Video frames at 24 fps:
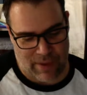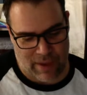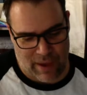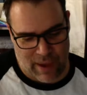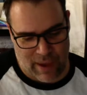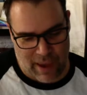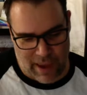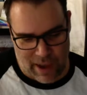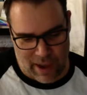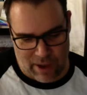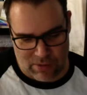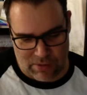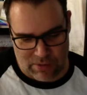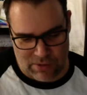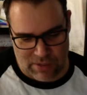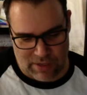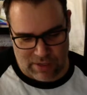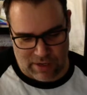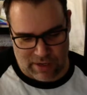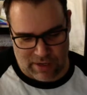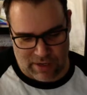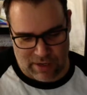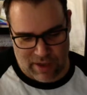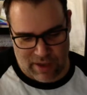How
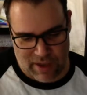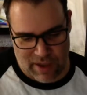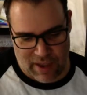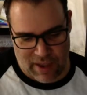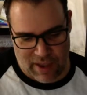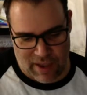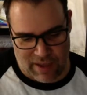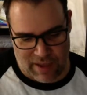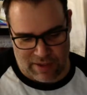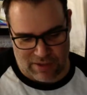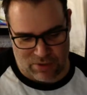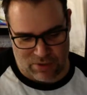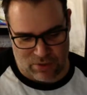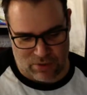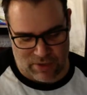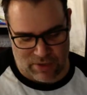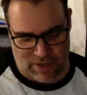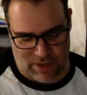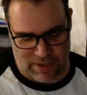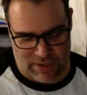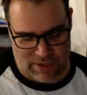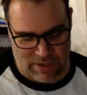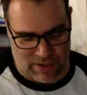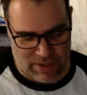sick? Asked
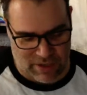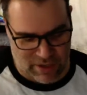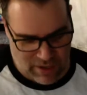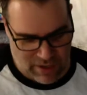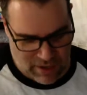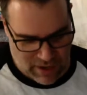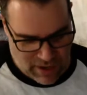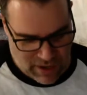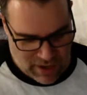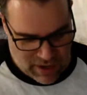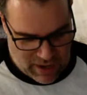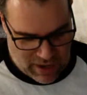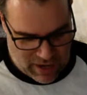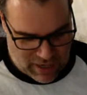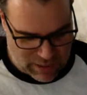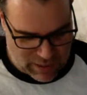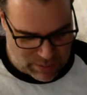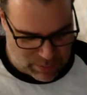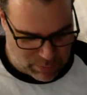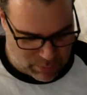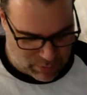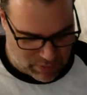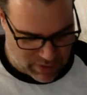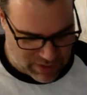Hortensia.
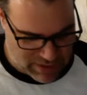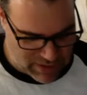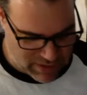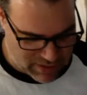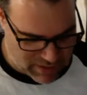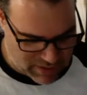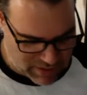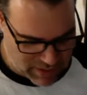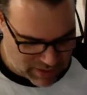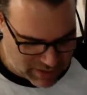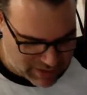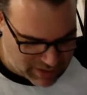Esperanza sat